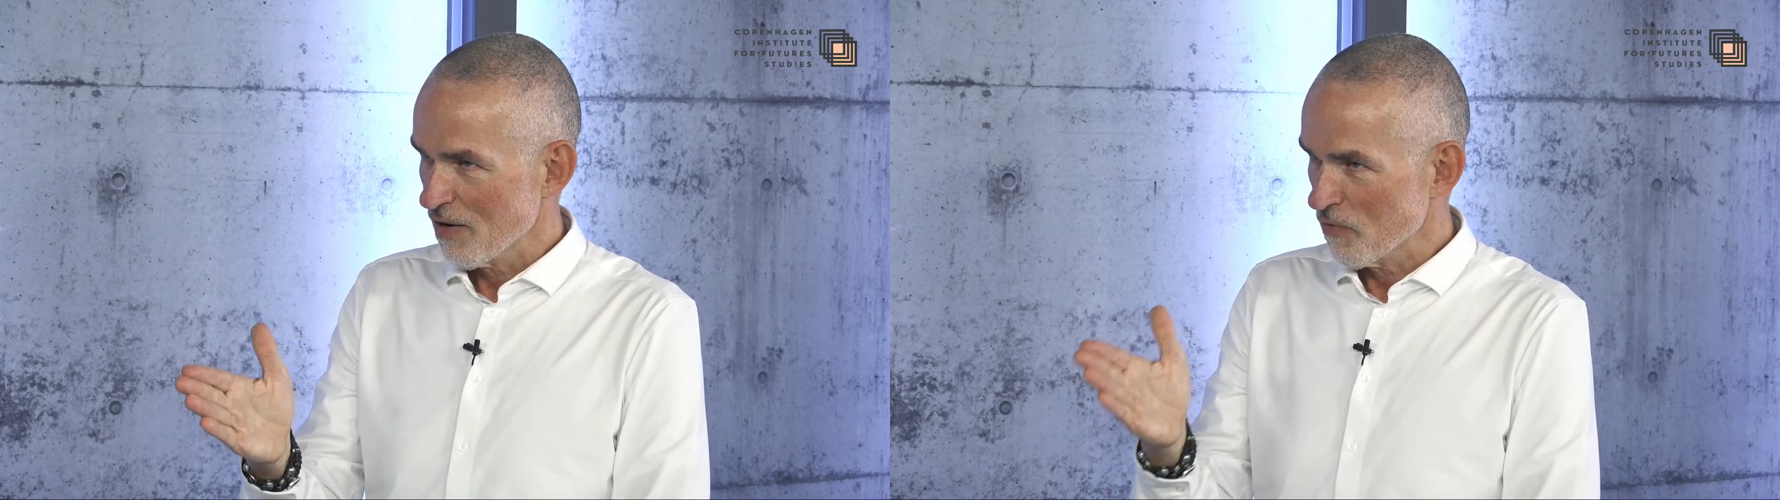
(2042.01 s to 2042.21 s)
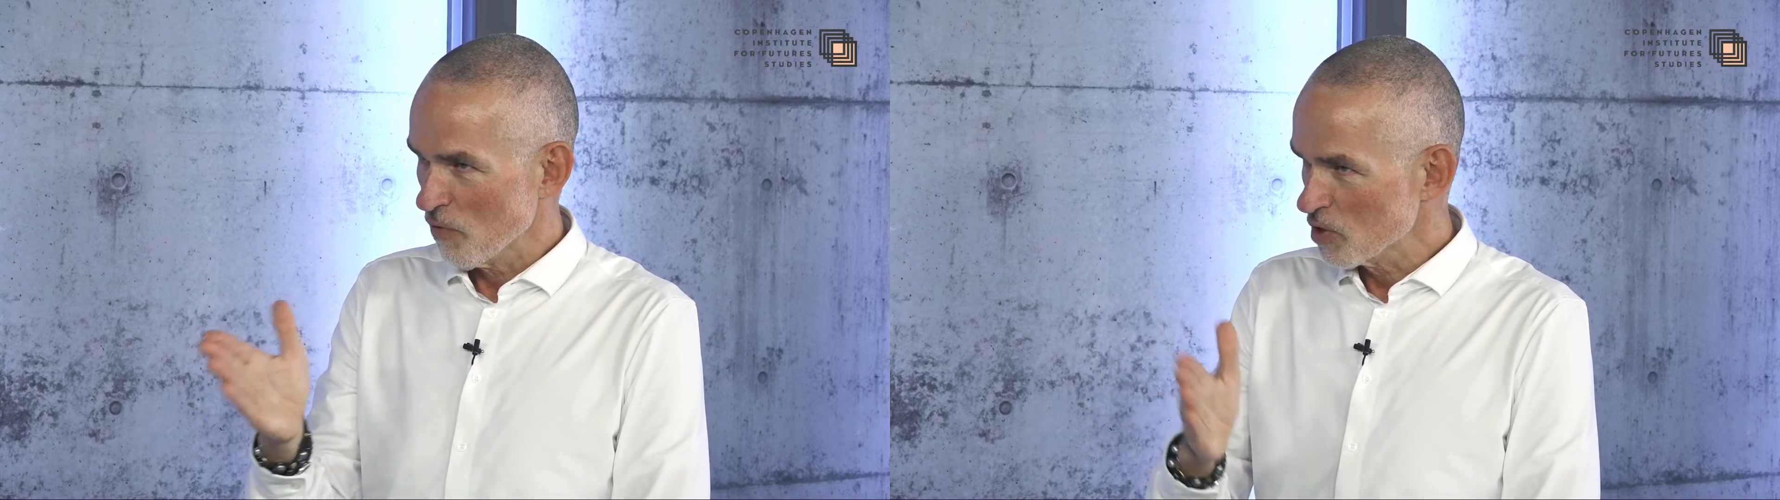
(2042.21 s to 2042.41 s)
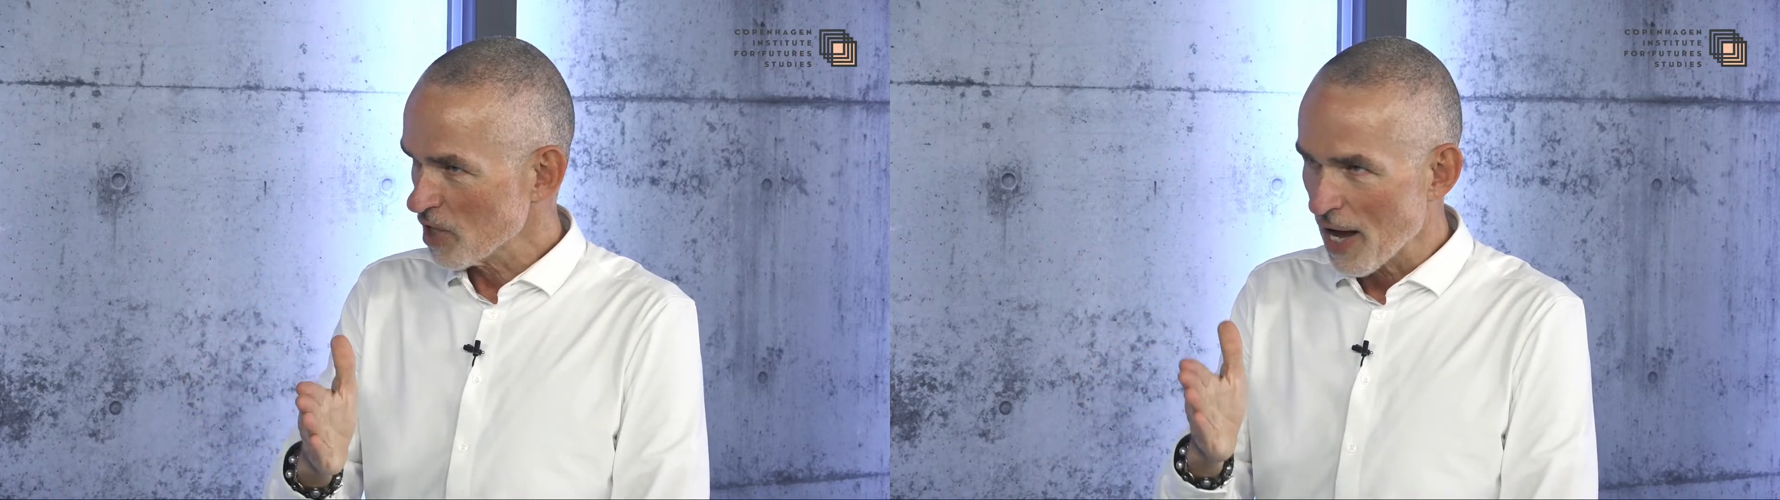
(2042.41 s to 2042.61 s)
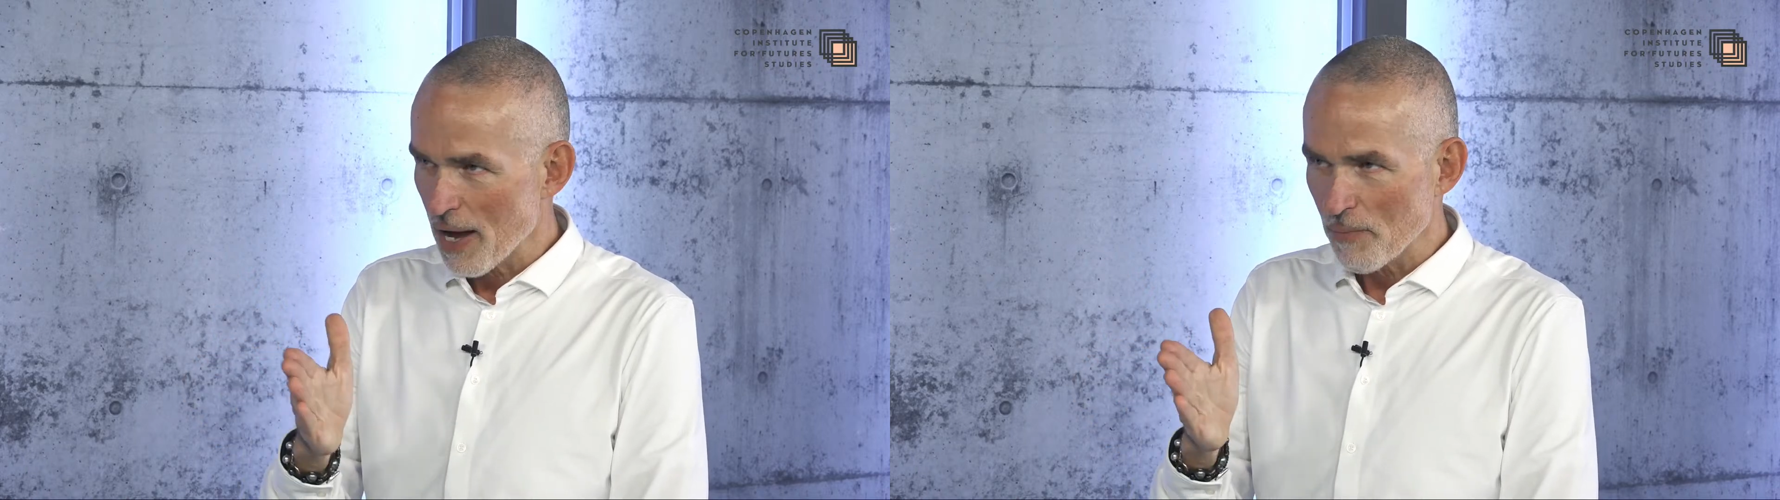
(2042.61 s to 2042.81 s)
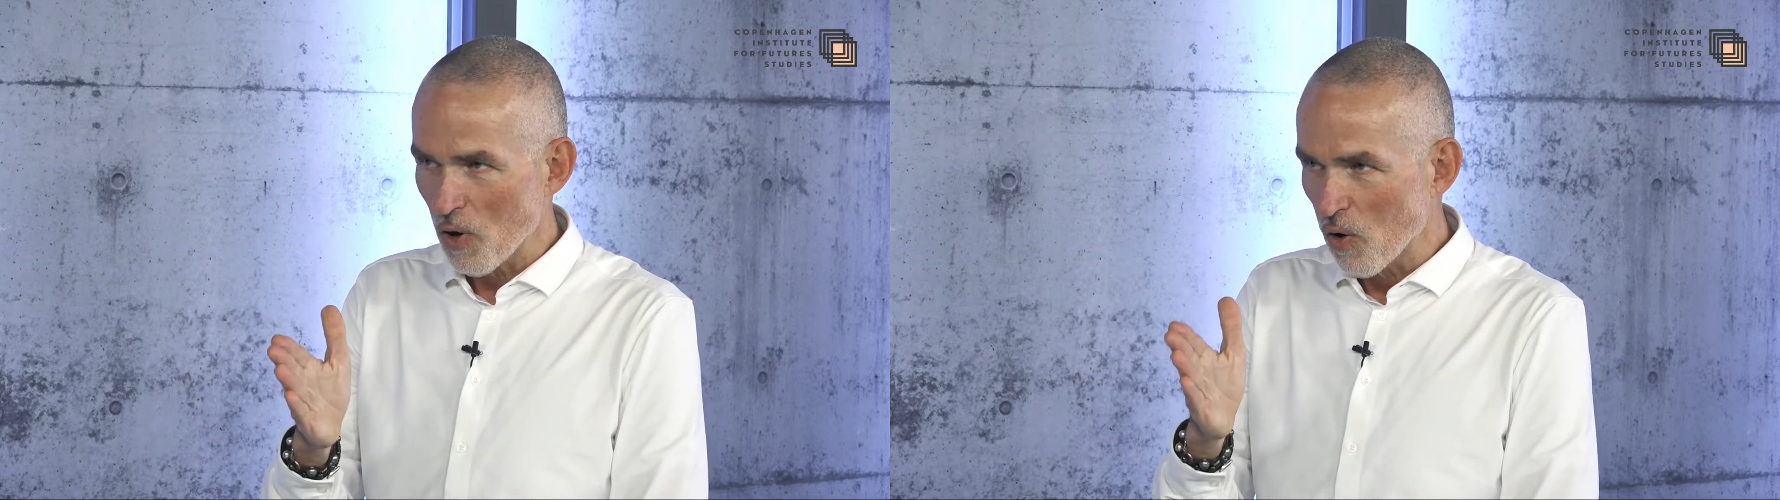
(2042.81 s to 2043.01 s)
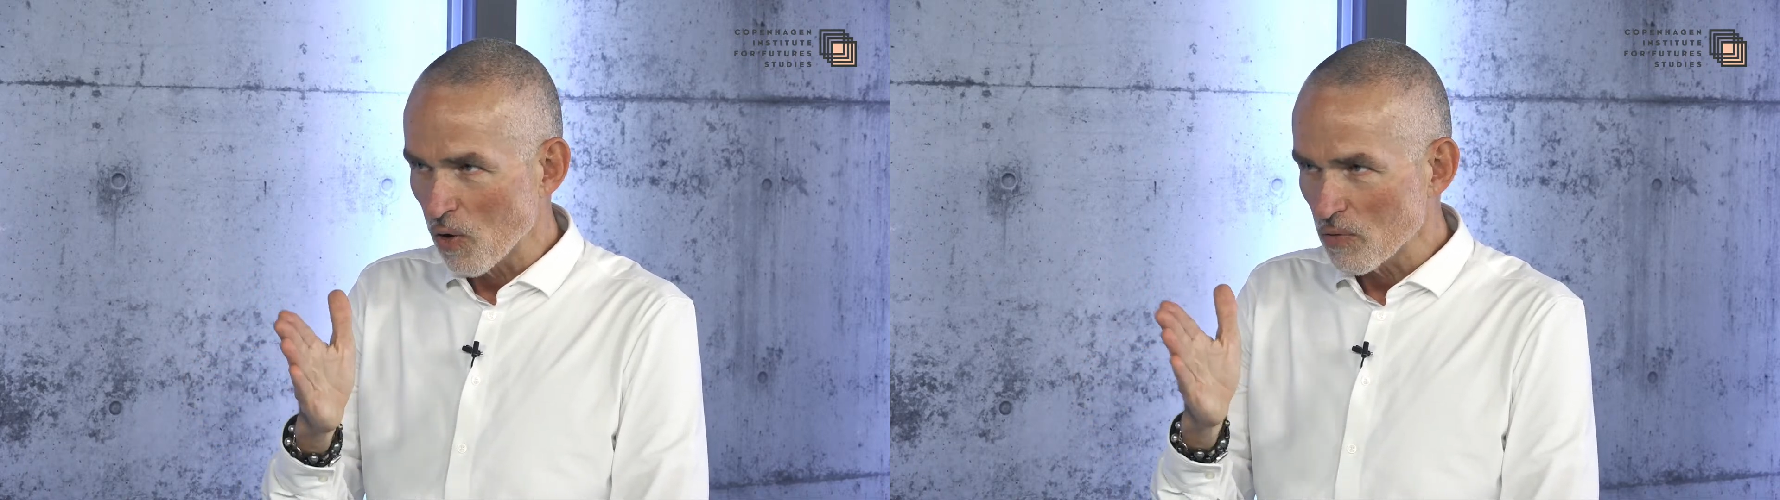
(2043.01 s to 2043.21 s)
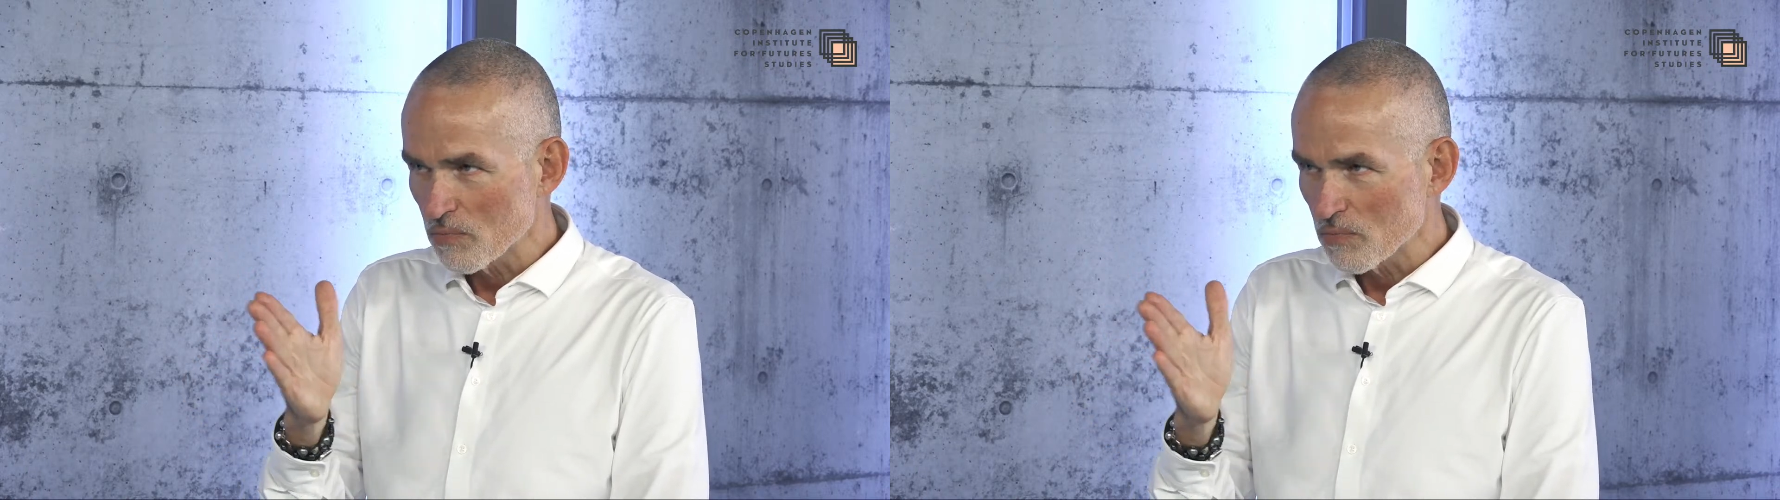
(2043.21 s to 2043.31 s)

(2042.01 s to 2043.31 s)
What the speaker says: full-time or